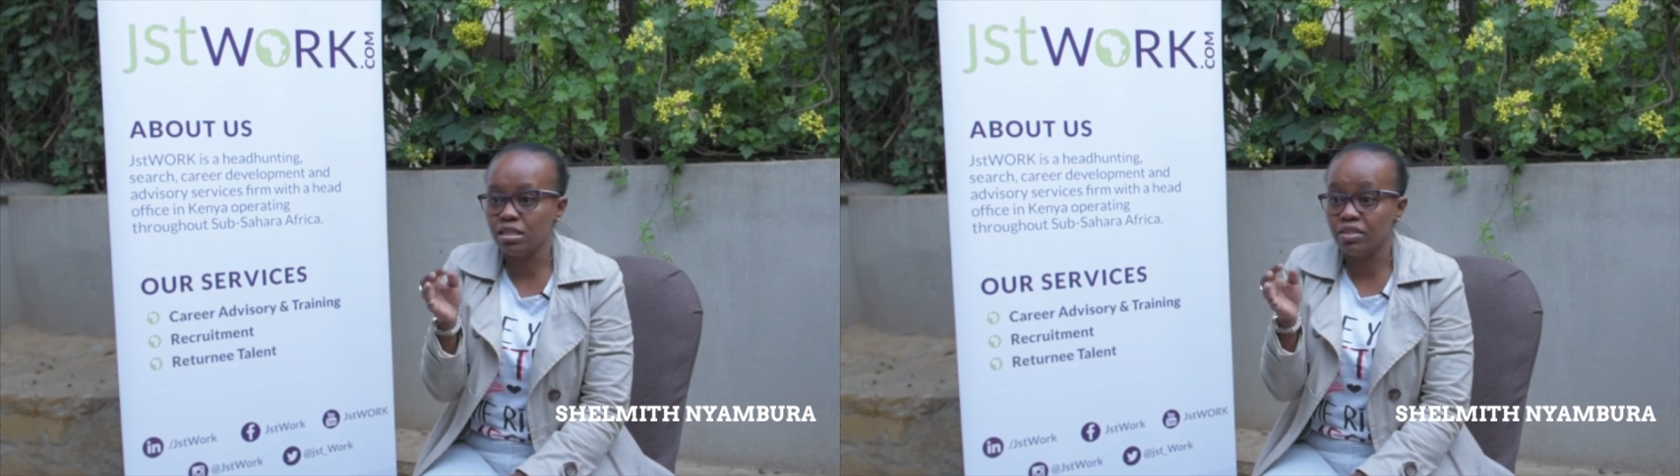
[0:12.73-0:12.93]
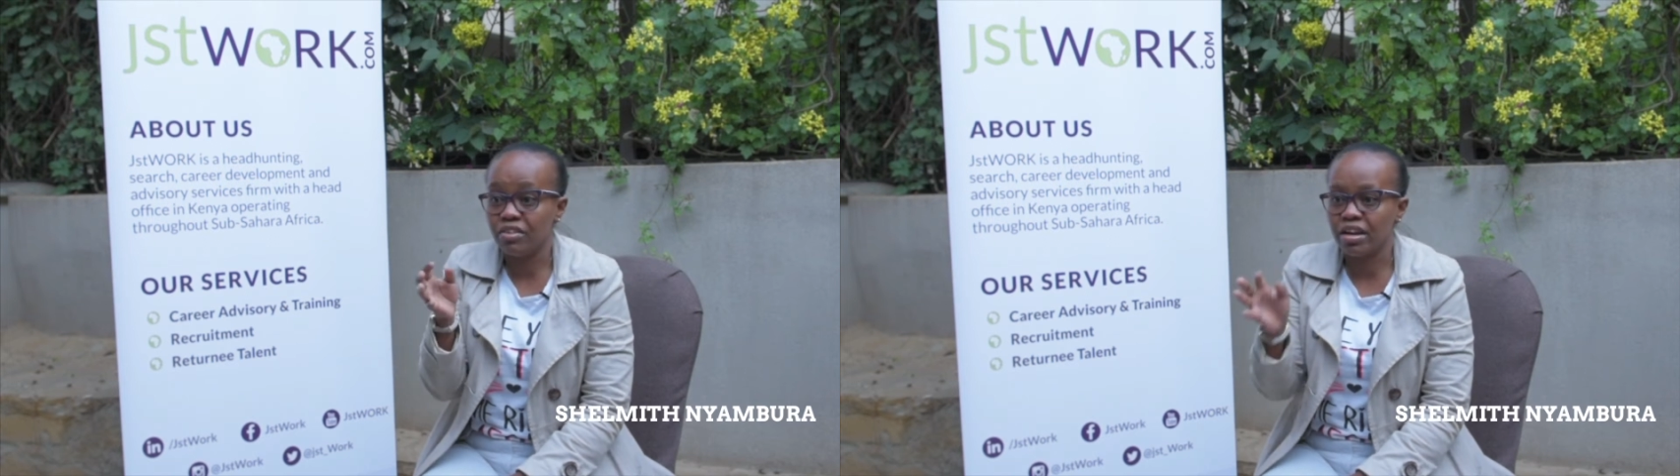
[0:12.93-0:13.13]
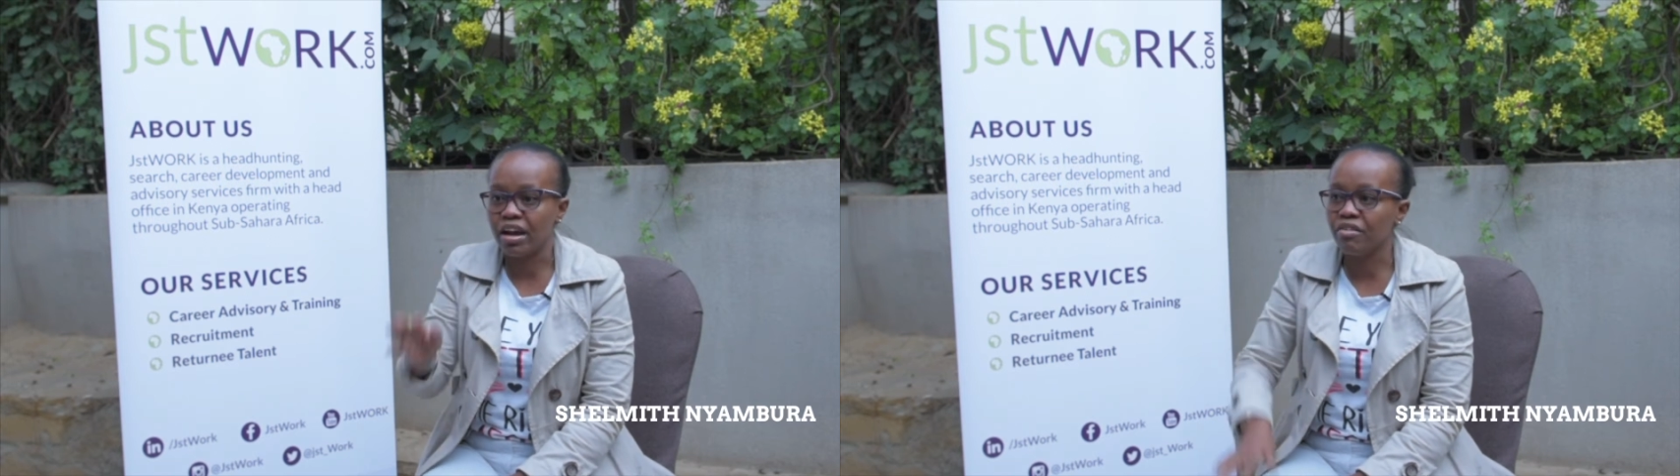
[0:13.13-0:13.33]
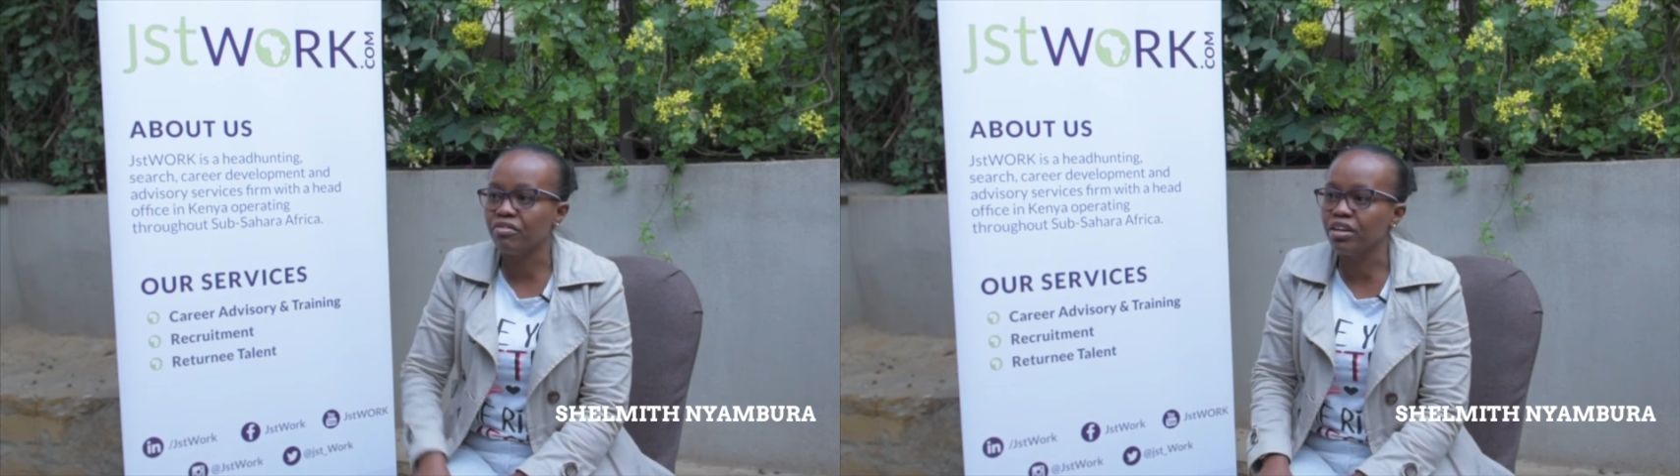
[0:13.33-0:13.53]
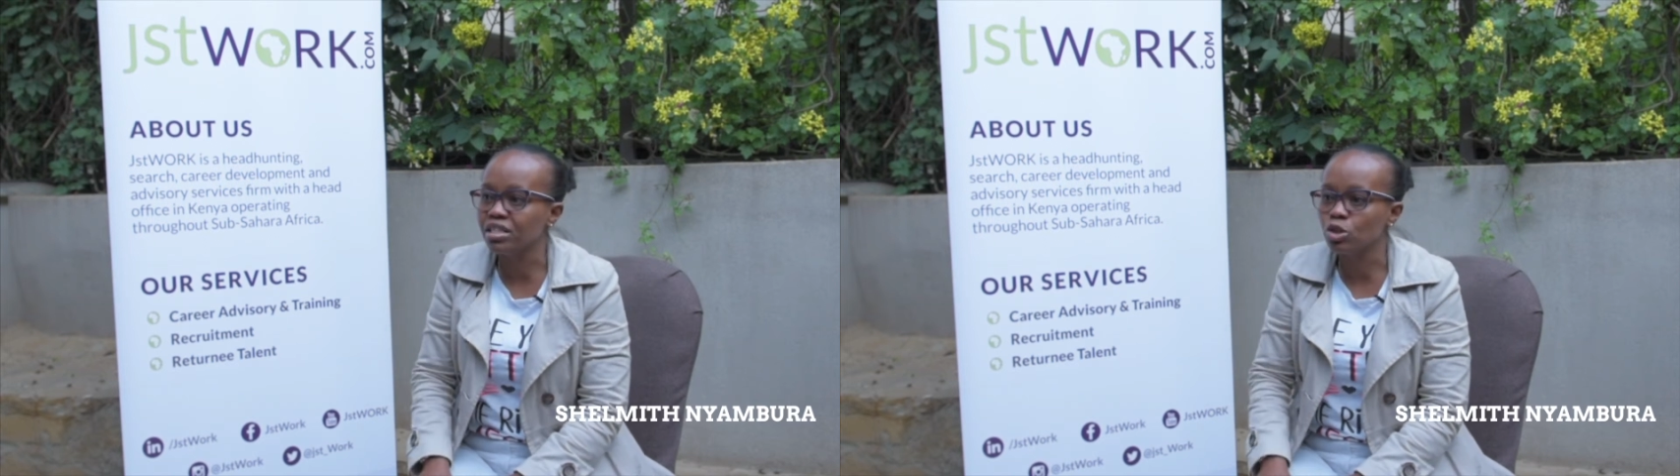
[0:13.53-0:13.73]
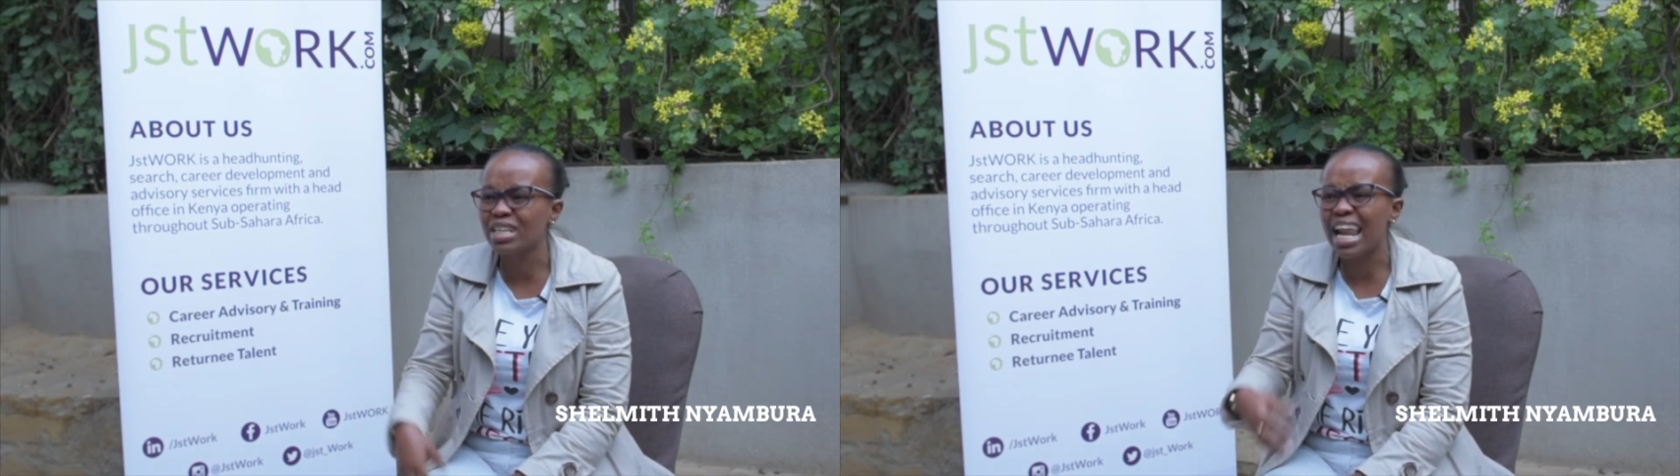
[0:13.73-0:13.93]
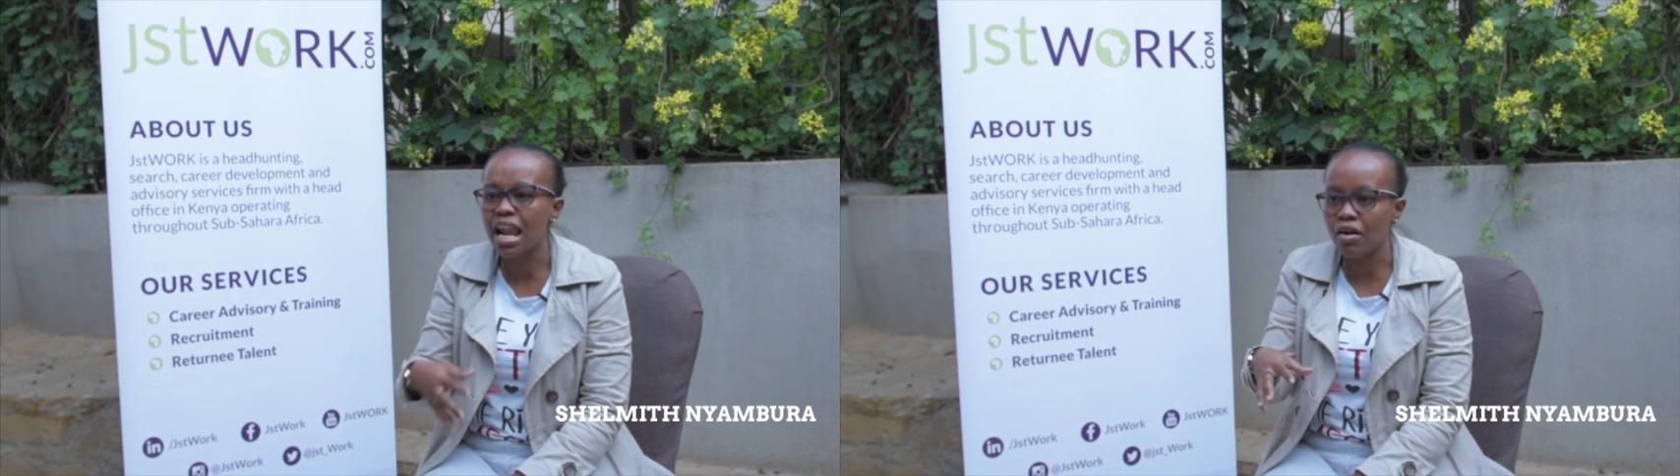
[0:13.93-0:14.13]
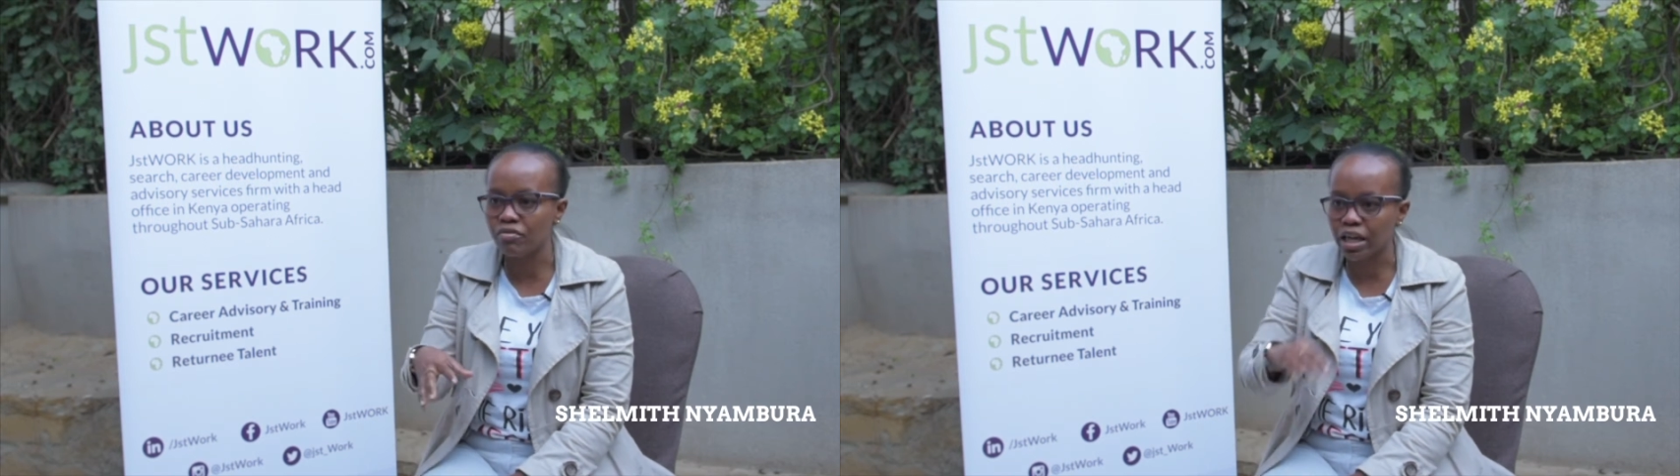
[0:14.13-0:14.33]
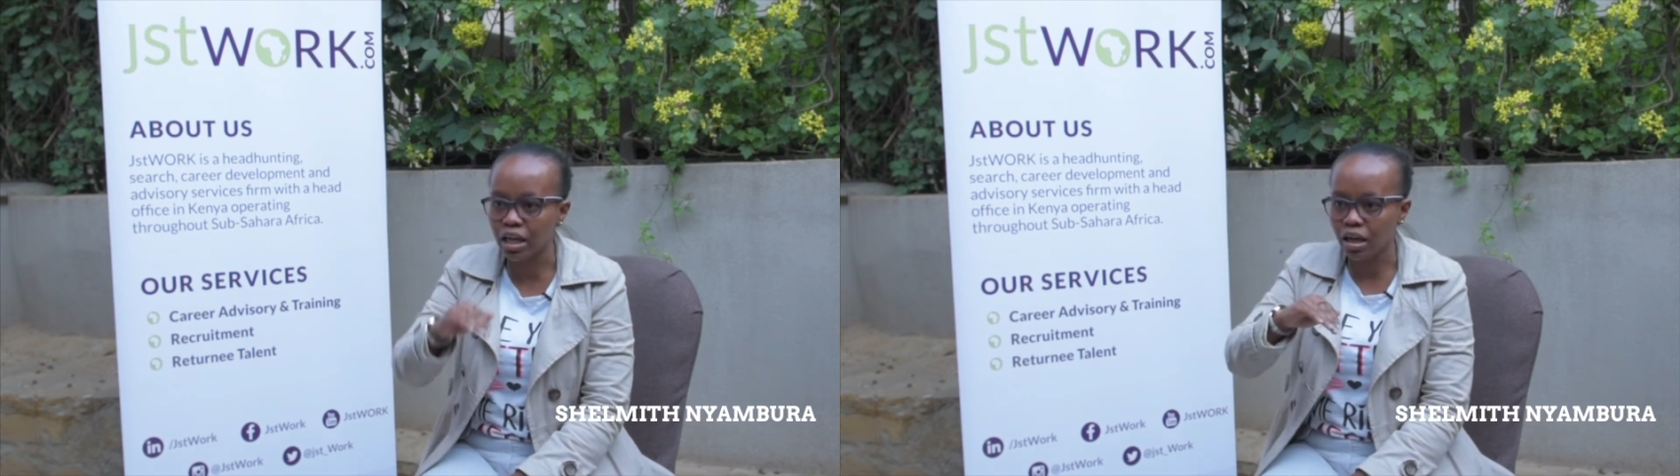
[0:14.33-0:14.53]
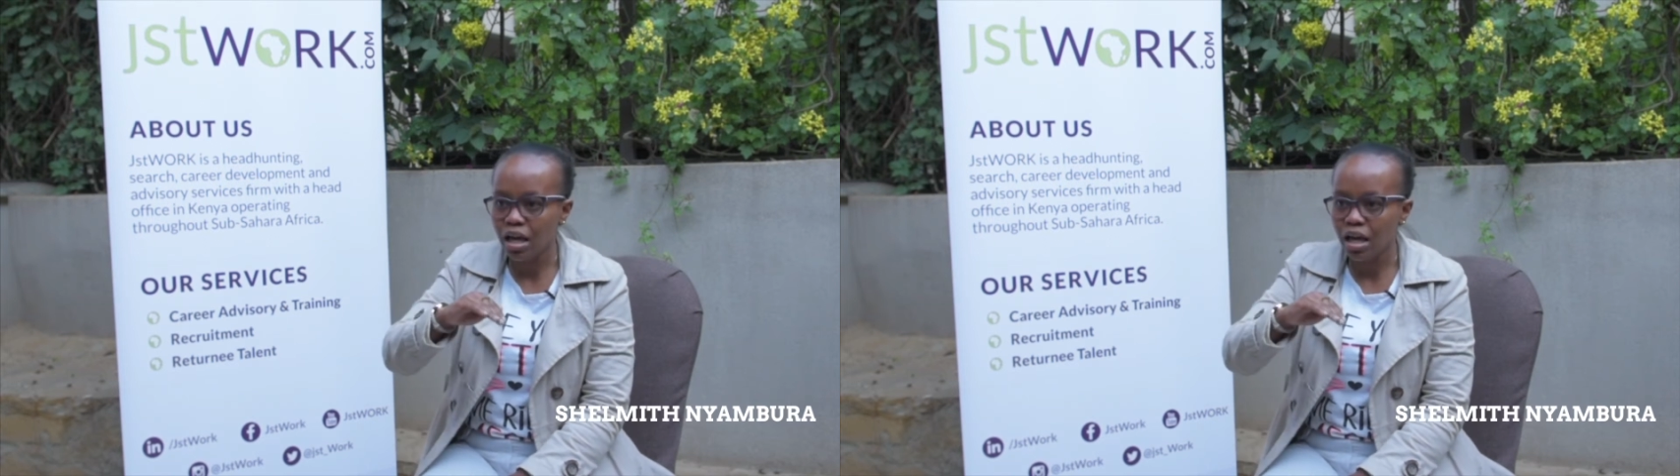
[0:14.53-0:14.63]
7.5 years, because I loved,